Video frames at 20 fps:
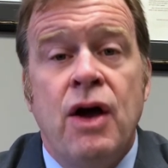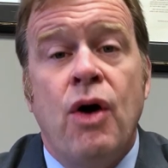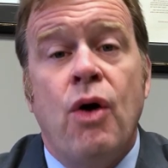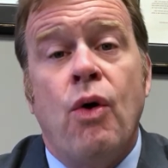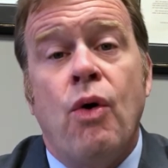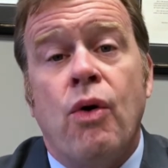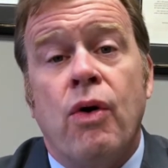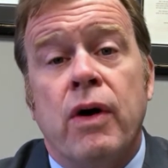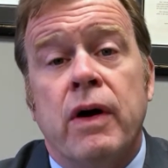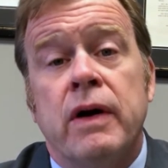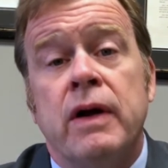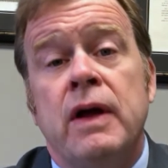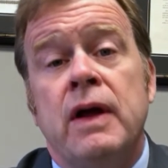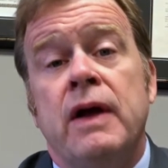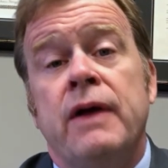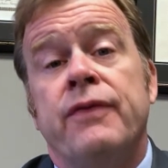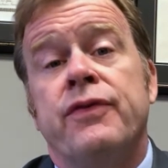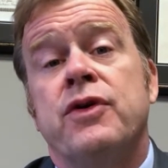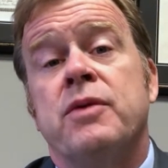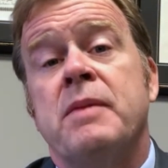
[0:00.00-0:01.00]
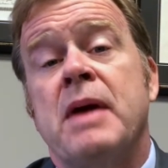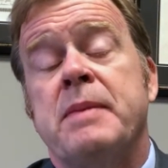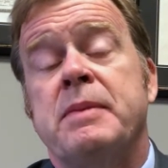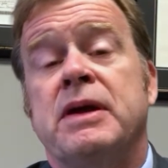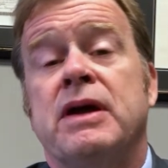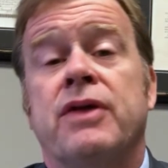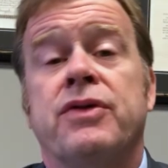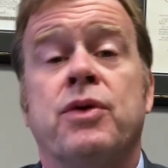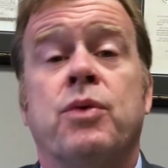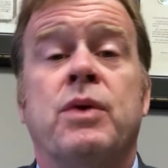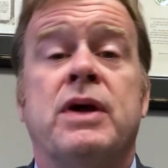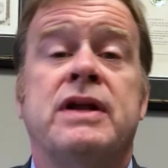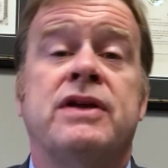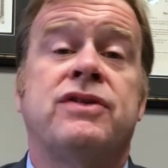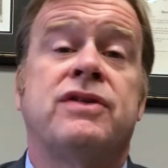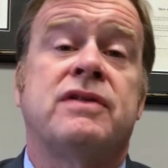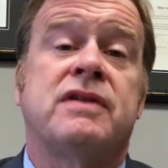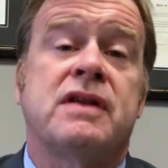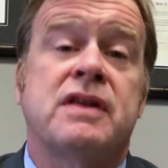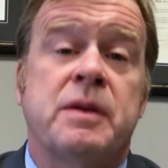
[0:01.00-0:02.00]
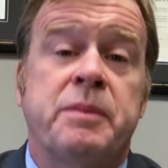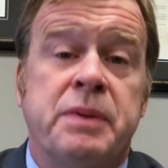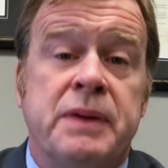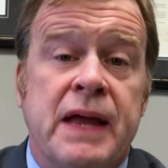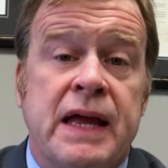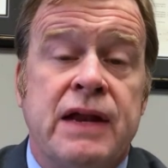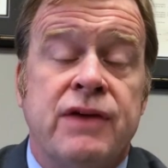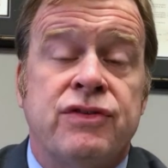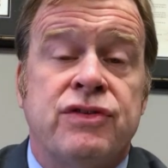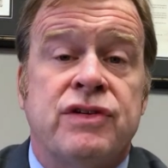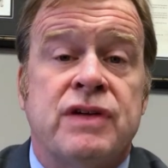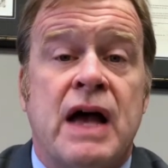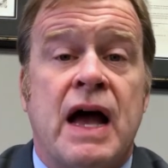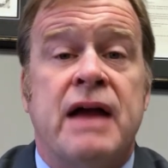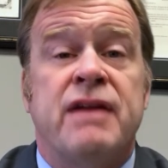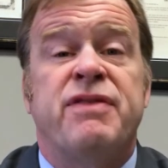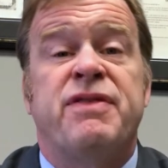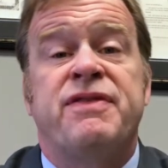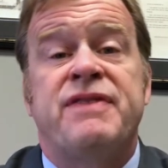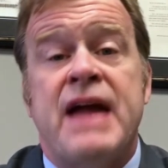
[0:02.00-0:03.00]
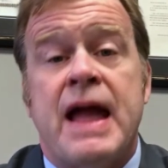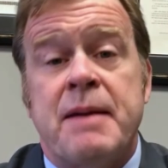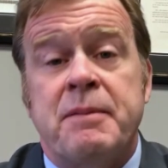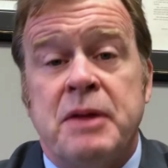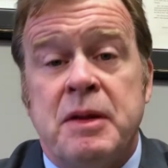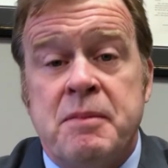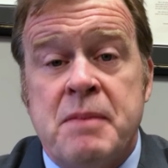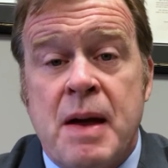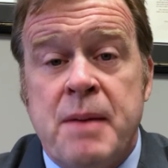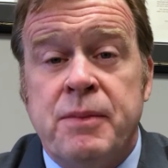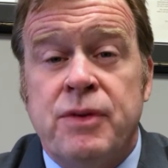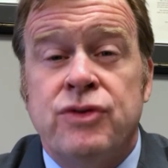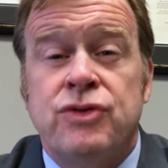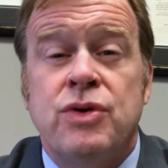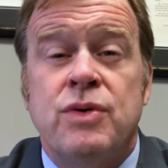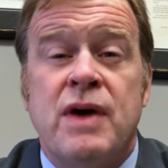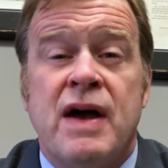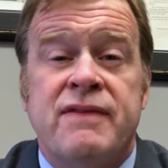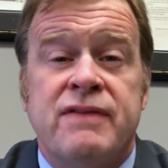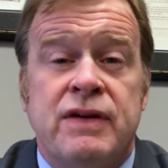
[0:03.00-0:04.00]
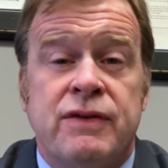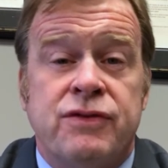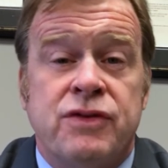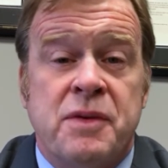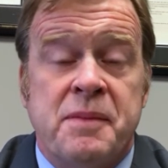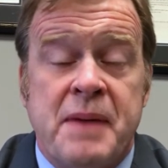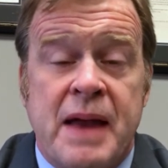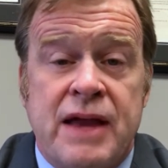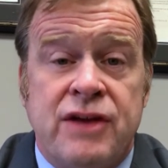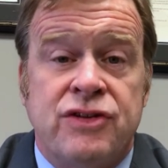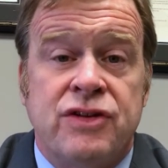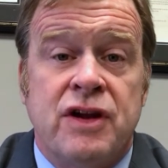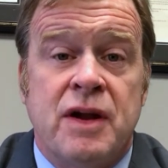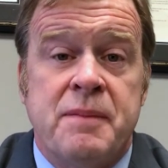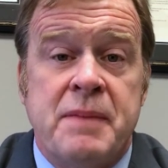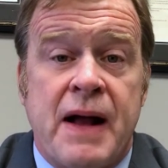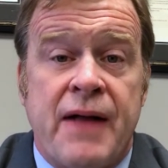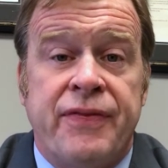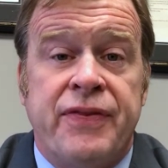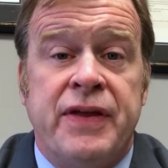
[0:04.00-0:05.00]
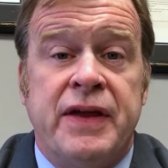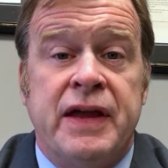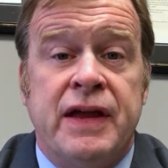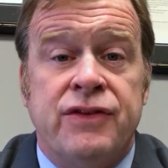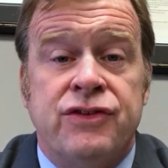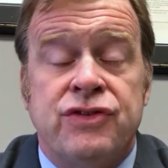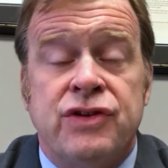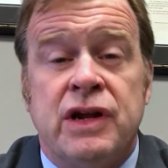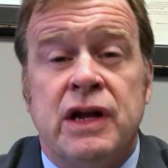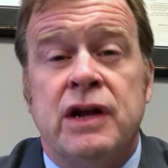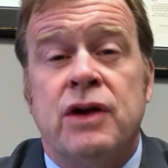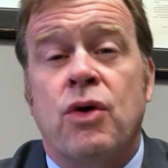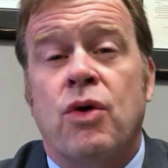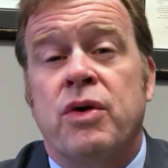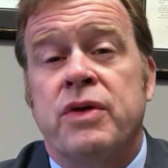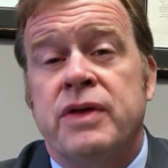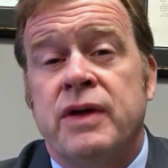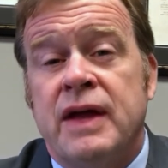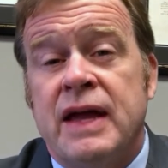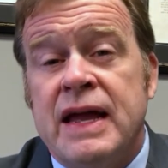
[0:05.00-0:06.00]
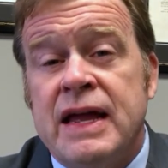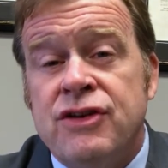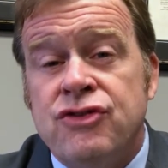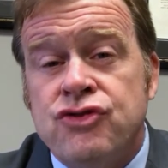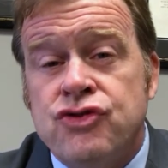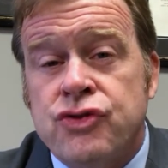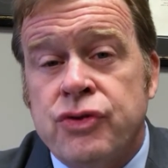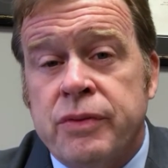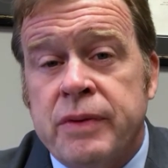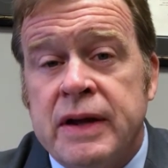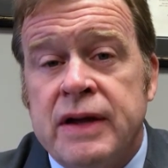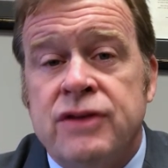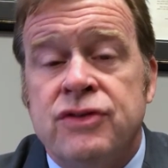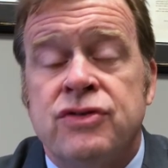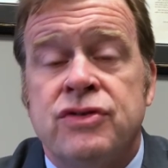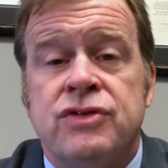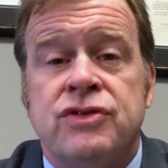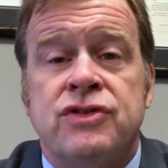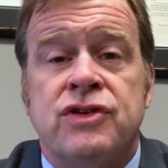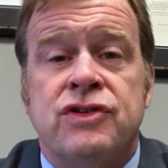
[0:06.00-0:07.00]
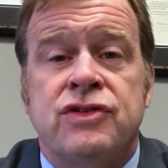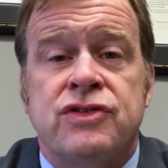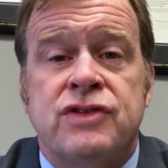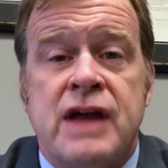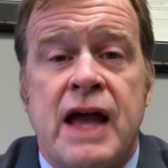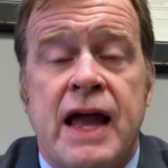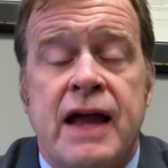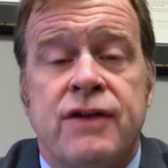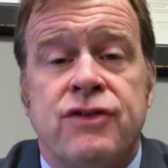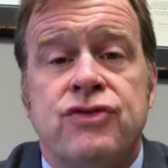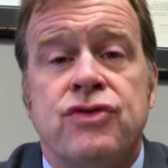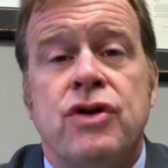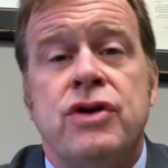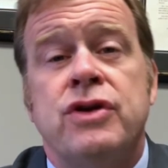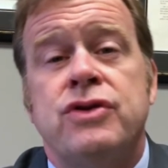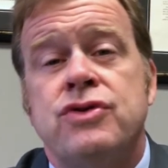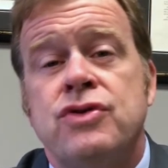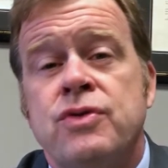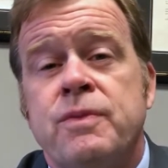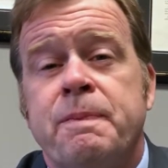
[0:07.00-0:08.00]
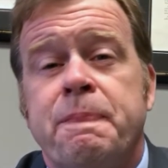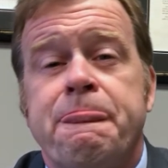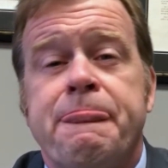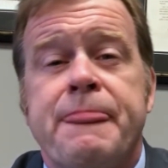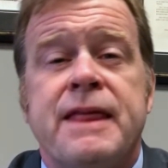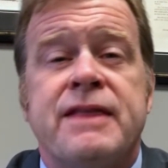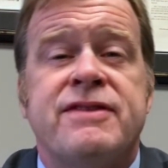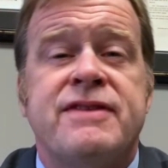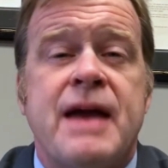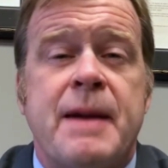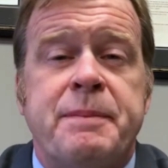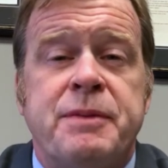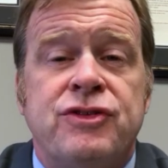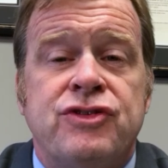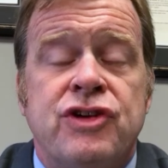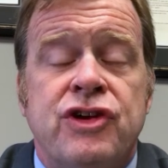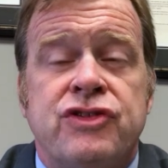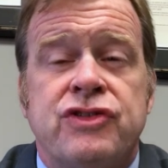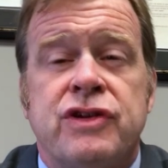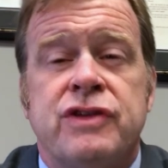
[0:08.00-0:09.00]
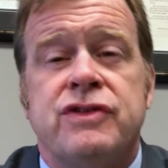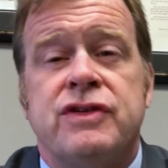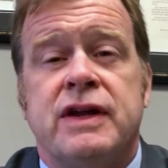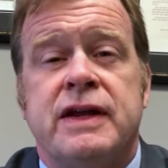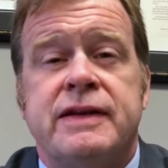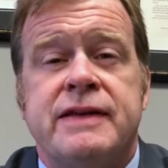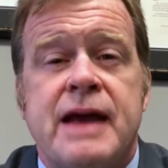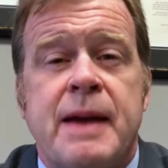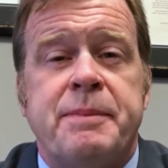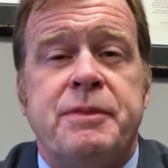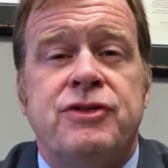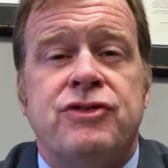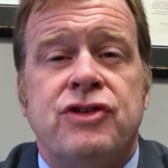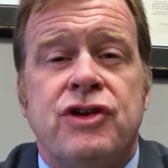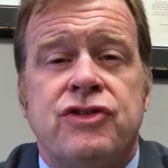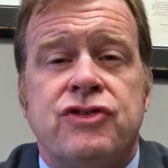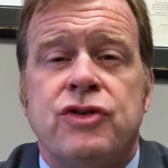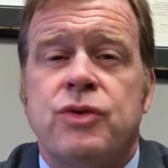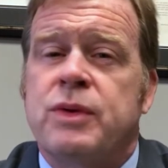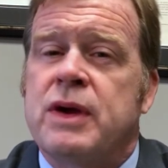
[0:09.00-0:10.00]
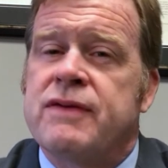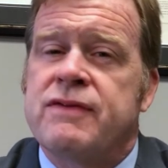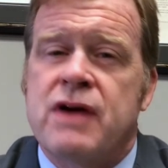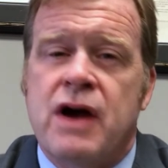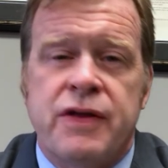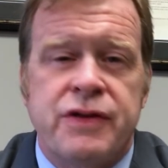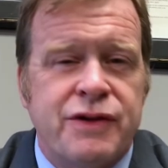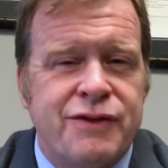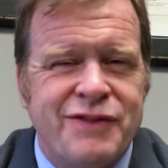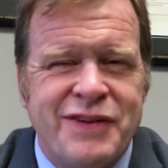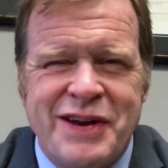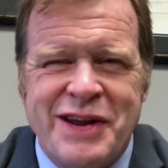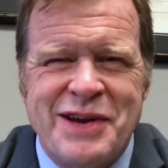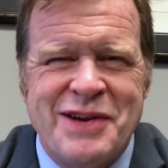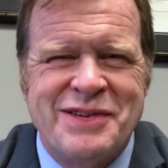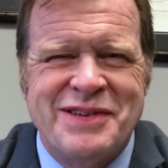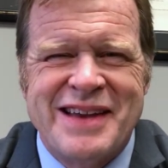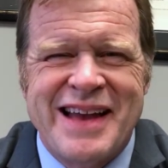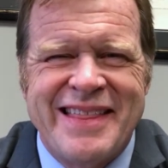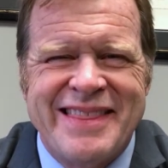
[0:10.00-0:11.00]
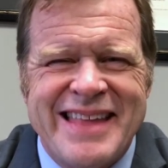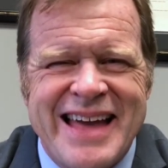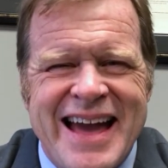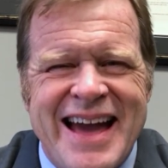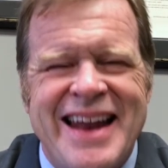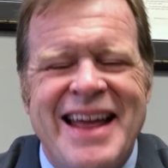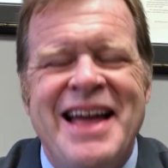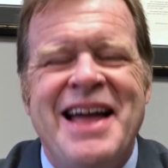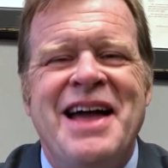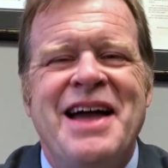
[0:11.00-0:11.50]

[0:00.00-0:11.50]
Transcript: Or there may be other witnesses on the plaintiff's side, family members who have information about the incident or the injuries sustained. So you do depositions. In a deposition, we have other videos on that.